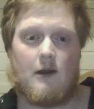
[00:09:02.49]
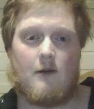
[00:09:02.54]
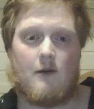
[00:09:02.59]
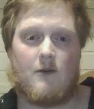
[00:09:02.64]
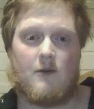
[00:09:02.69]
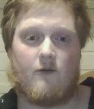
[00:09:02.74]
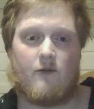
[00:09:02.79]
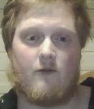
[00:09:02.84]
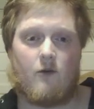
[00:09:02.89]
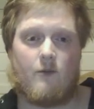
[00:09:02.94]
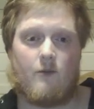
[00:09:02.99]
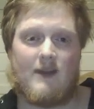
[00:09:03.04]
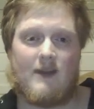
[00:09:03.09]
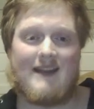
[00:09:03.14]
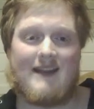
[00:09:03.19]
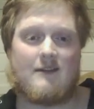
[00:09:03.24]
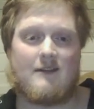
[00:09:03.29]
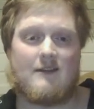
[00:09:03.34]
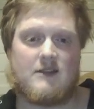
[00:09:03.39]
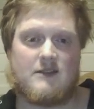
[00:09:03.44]
before
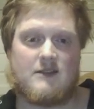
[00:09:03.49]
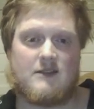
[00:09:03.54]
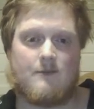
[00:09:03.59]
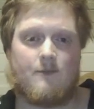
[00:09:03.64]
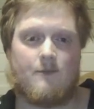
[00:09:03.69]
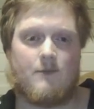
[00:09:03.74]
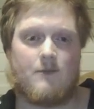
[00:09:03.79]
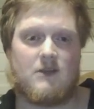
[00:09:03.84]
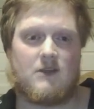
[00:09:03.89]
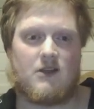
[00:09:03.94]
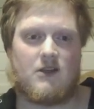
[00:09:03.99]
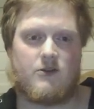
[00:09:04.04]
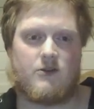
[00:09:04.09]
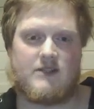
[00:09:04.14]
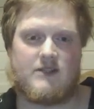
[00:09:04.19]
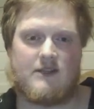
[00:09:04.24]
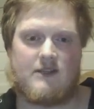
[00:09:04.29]
playing this knight to